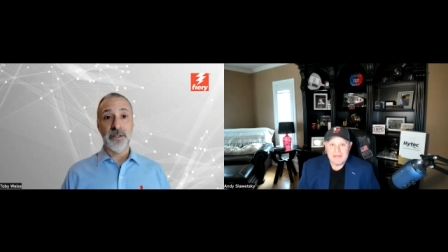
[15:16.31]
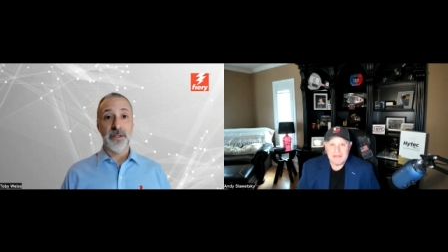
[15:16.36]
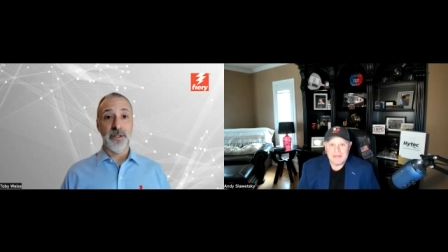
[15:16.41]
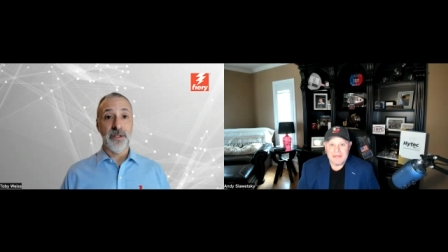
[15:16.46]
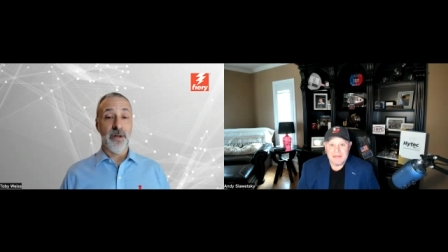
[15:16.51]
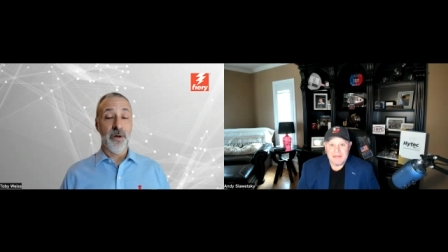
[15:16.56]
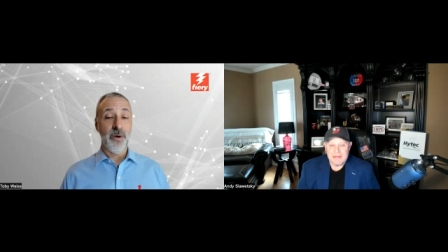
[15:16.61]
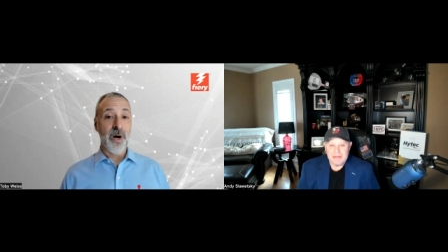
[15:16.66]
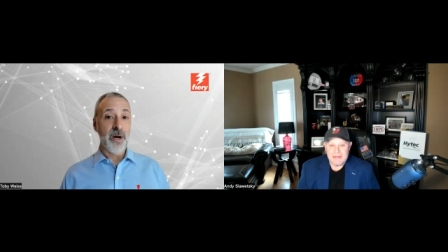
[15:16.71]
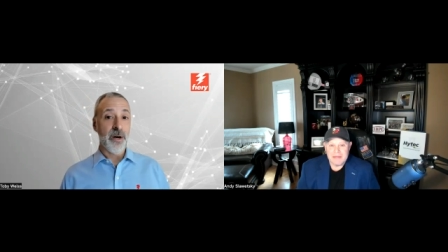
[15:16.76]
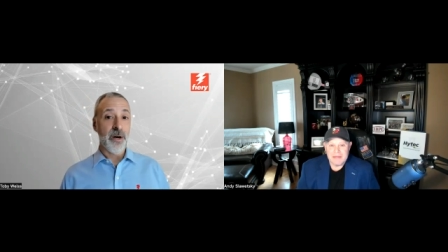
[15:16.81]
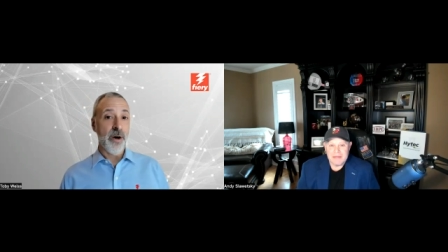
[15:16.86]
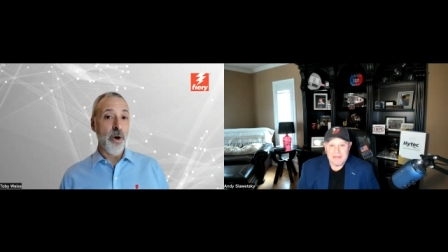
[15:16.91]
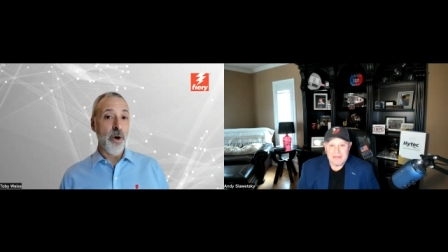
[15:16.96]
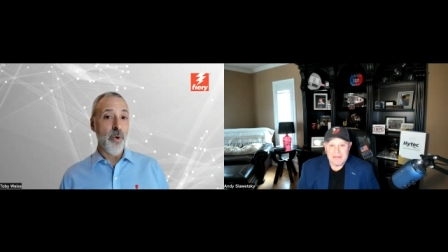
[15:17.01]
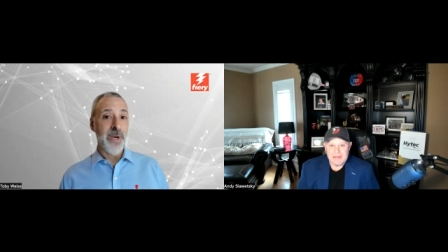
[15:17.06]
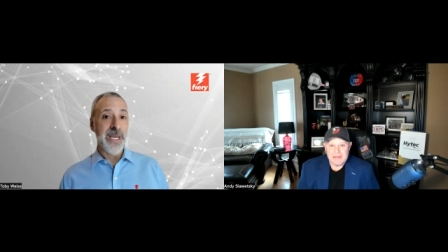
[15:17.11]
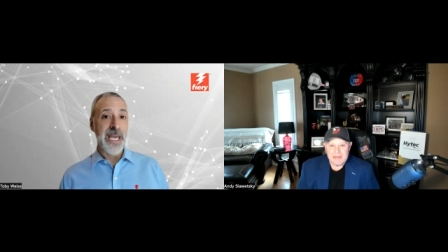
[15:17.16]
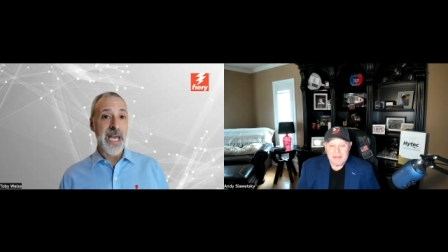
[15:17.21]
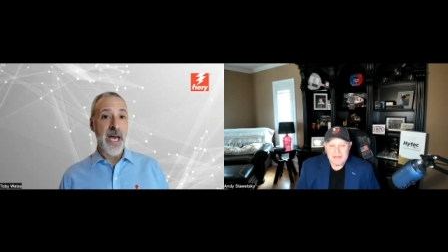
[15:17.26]
you know, our
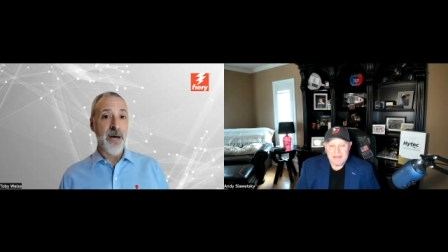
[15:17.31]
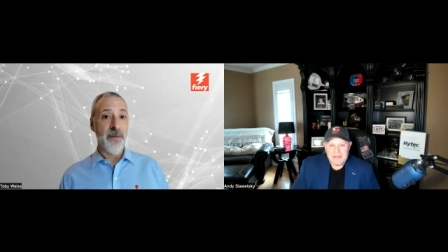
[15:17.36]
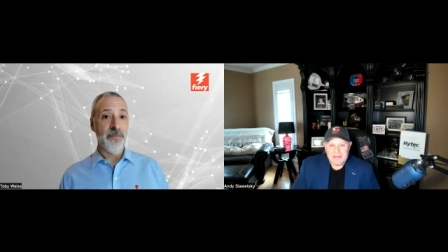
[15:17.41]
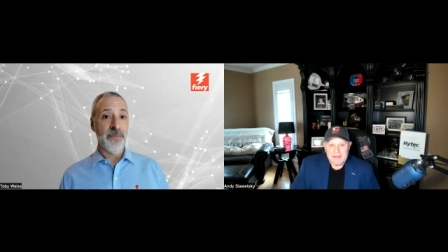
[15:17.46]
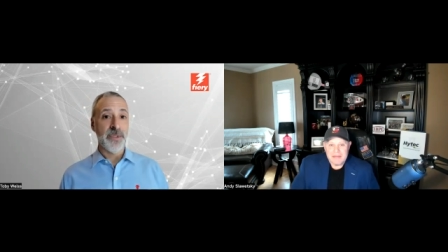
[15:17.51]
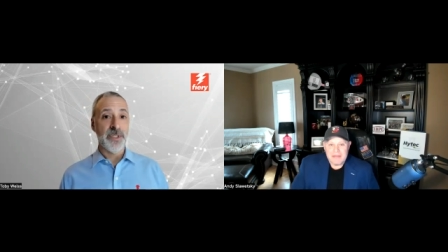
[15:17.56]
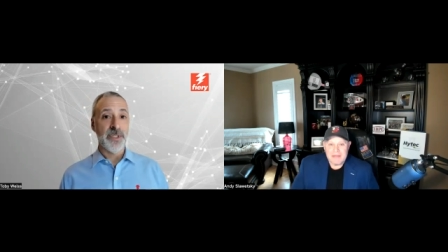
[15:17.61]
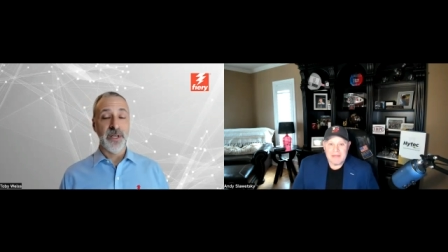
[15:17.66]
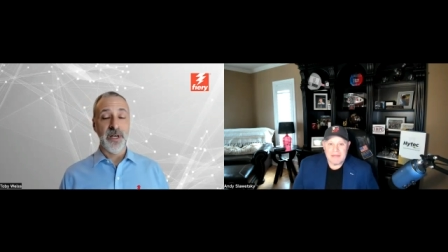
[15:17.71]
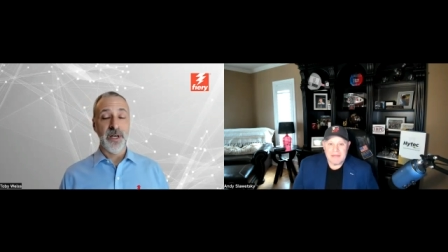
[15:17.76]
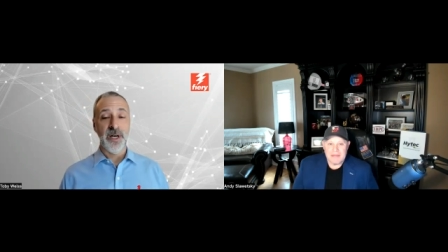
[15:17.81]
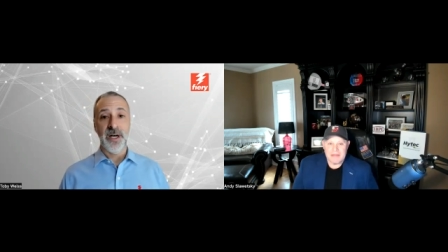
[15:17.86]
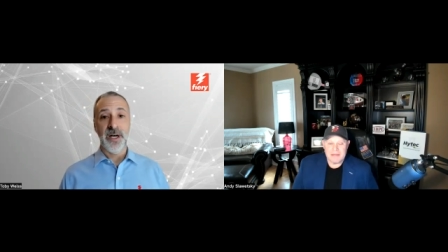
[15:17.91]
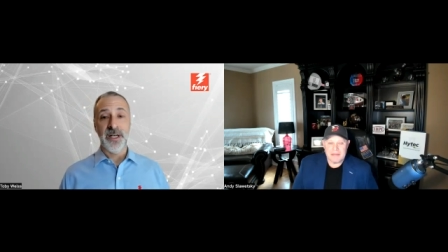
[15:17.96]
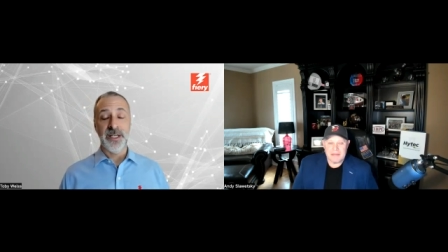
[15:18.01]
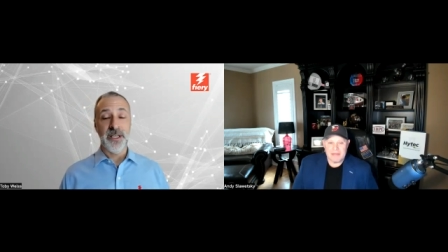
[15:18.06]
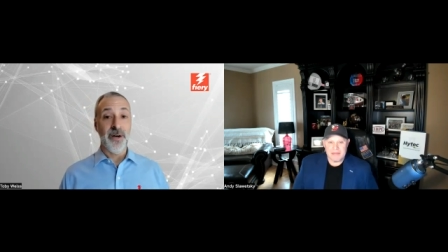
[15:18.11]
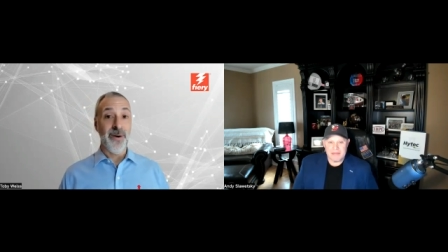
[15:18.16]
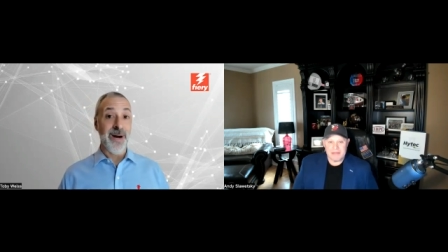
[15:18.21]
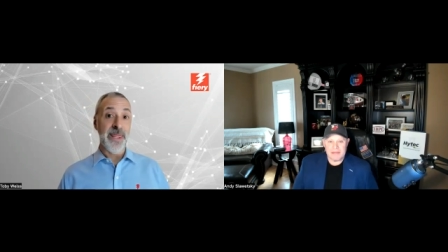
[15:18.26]
OEMs,
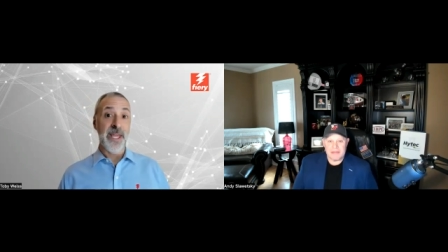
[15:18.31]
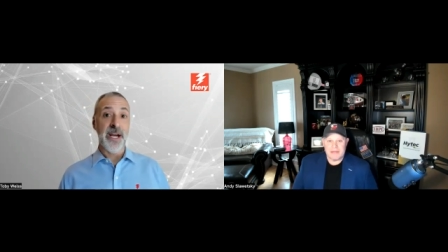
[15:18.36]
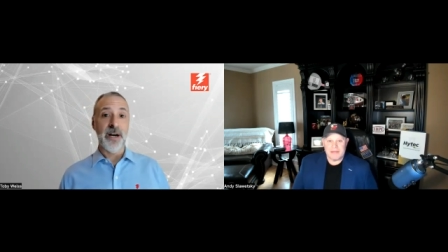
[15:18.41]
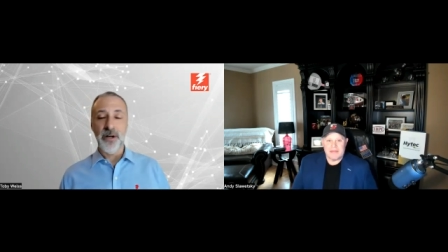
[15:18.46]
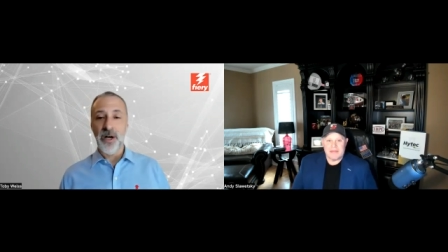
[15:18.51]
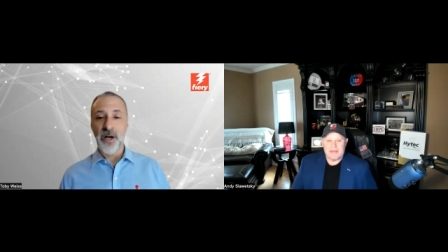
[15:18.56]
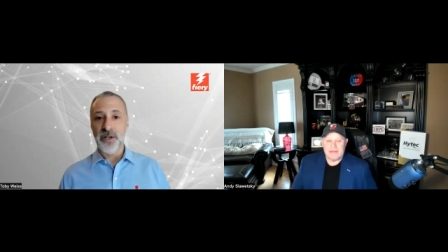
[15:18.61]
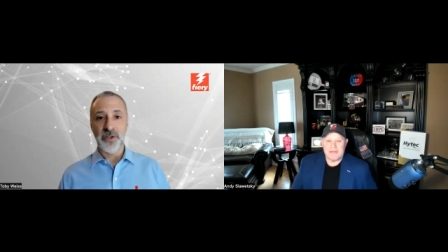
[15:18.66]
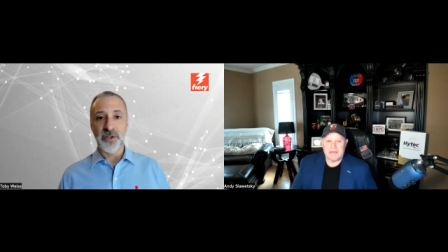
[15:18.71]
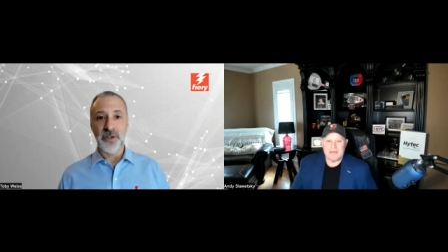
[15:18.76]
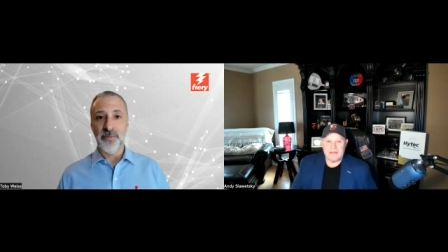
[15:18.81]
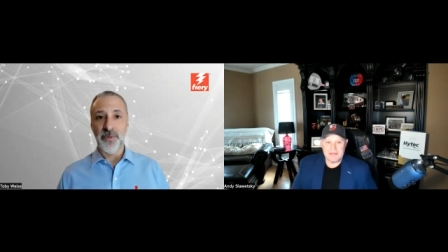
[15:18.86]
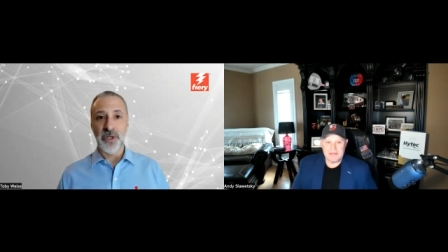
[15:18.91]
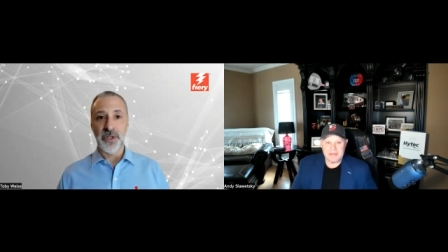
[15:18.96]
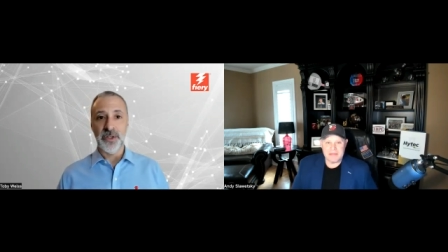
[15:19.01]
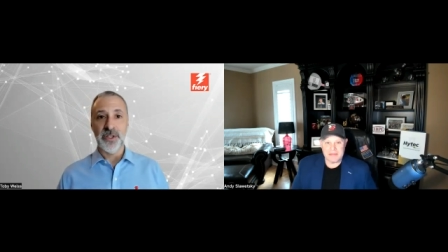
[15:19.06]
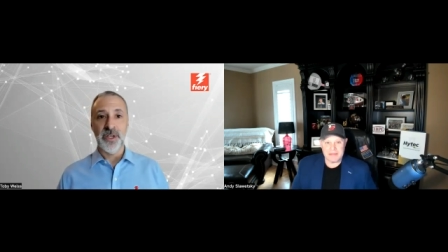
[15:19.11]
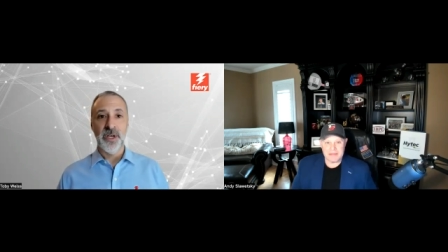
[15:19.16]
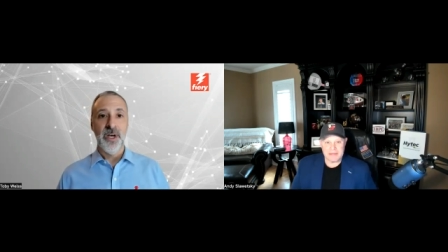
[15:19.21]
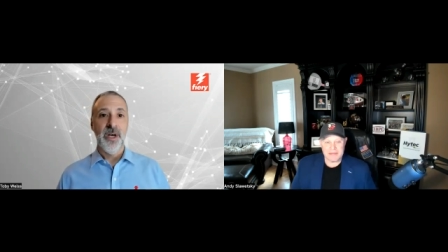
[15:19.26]
you know, and their
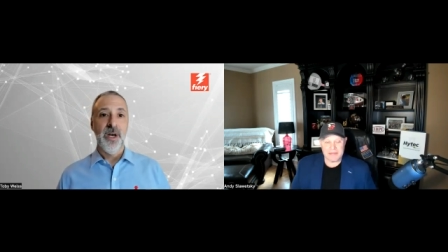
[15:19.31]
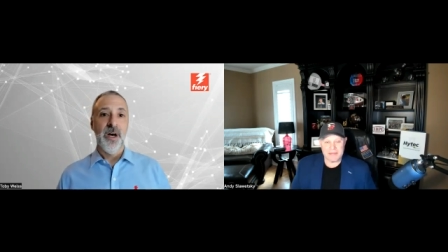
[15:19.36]
customers,